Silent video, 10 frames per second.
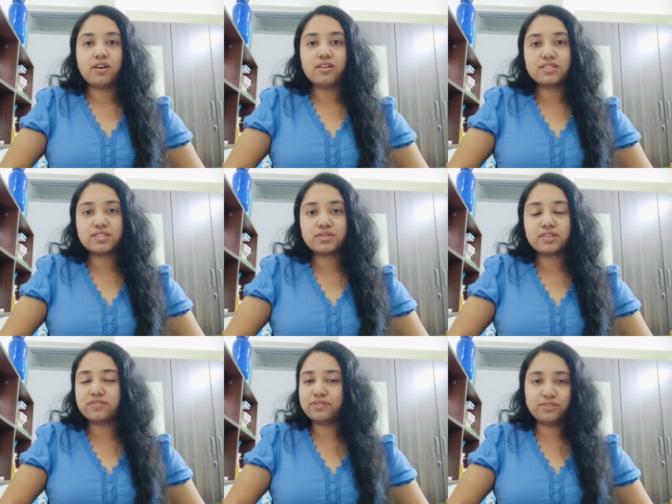
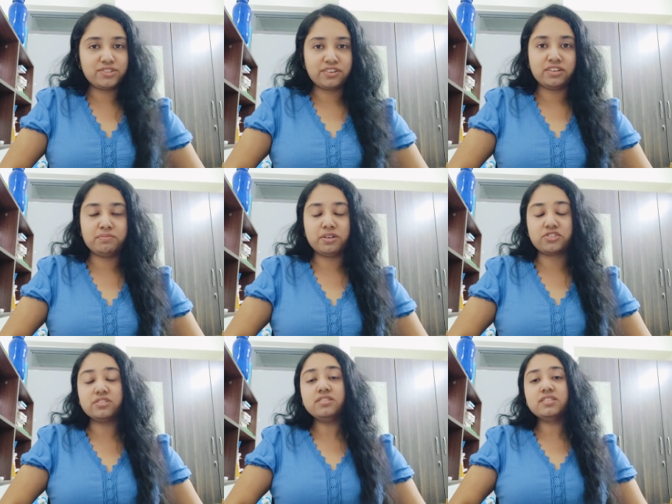Also, a few general
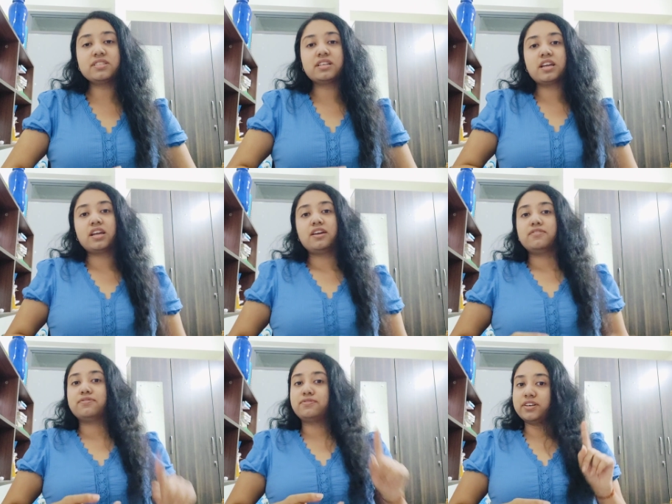measures.
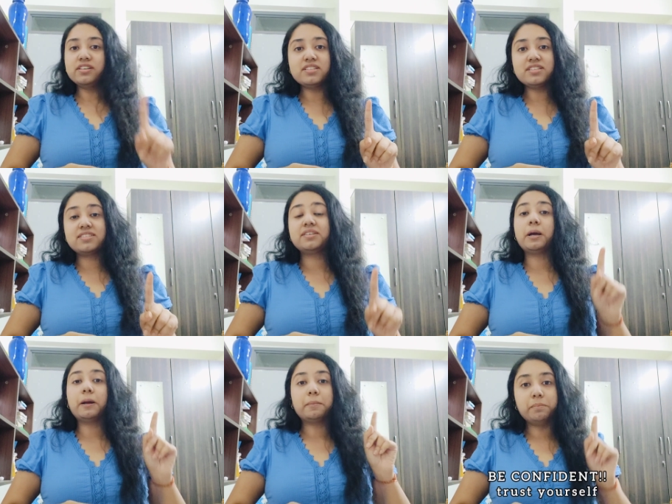First,
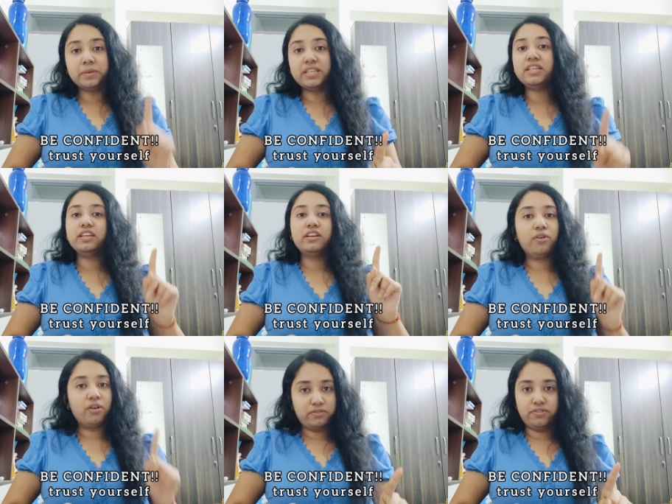be
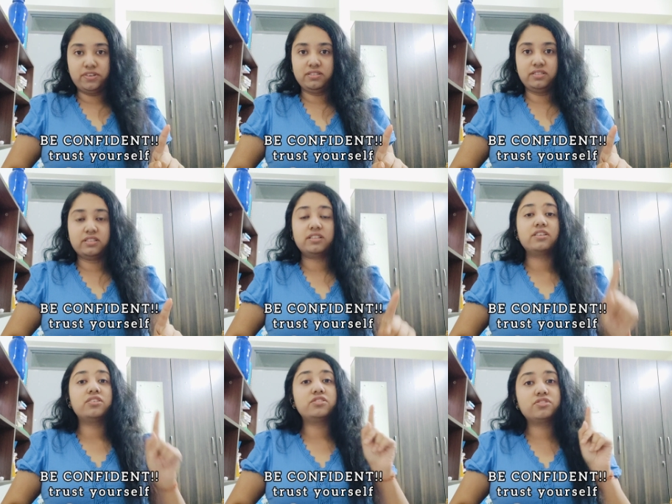confident.
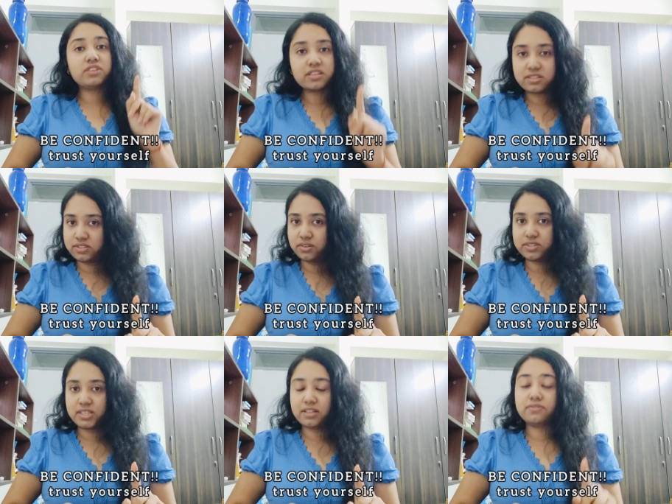Trust
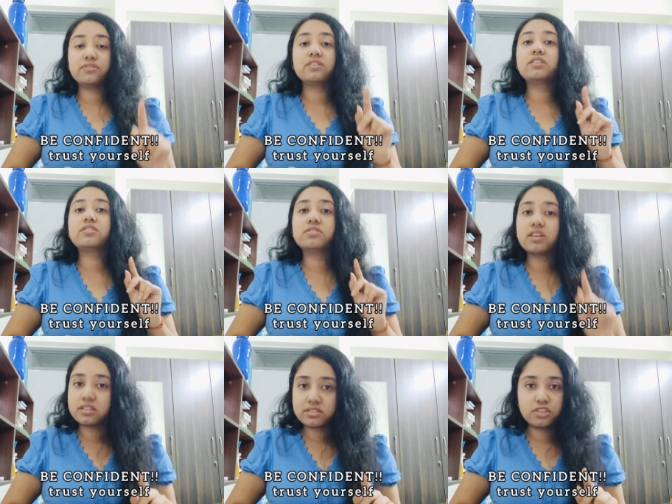yourself.
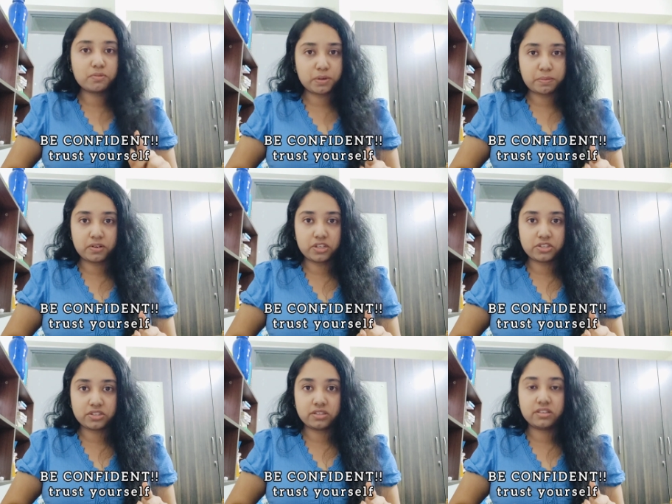Trust your
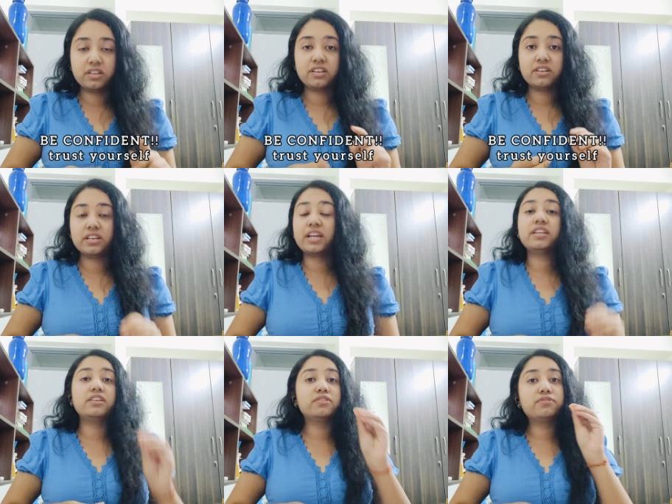preparation,
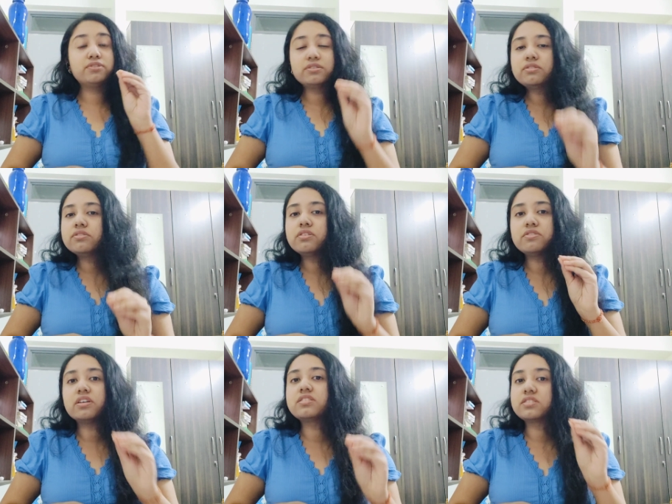right? If you do
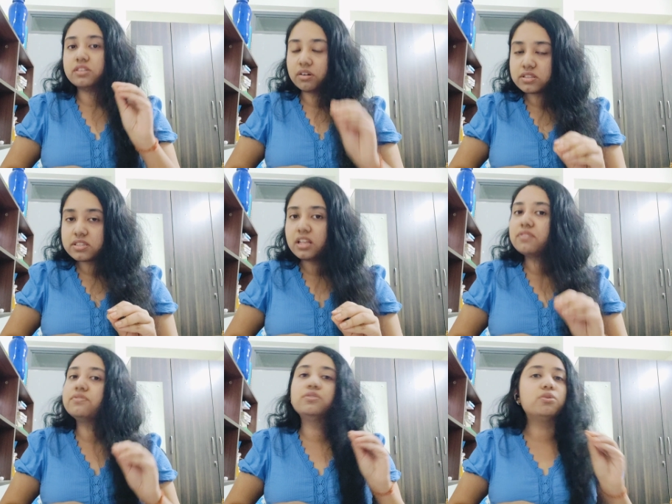not trust
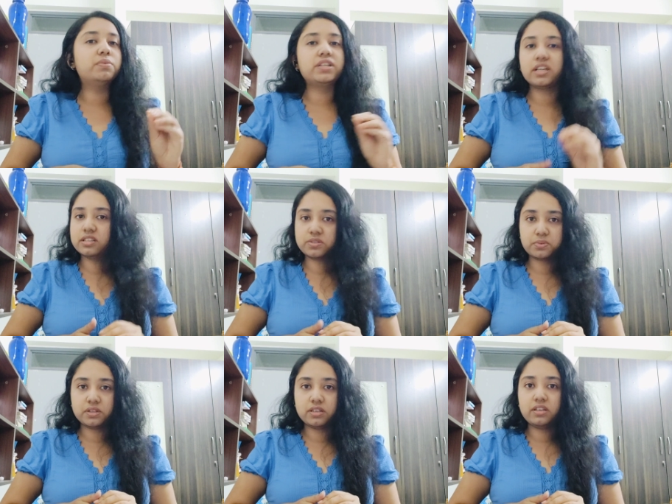yourself, nobody
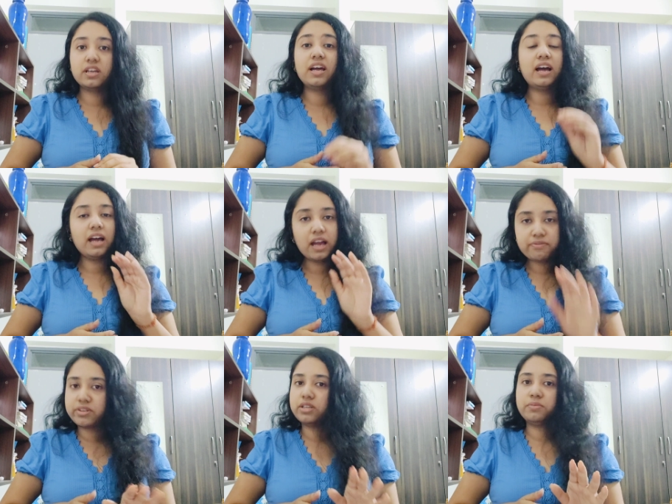else will.
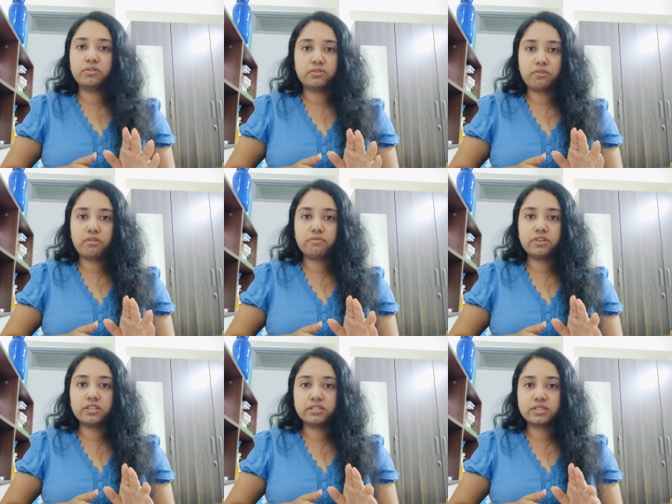Have that amount of
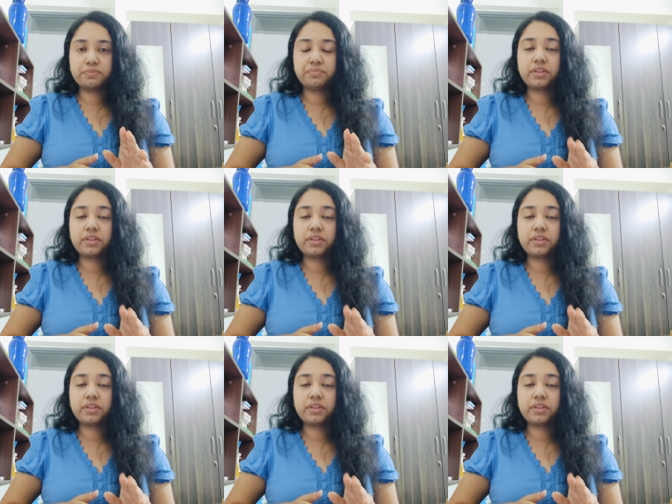confidence.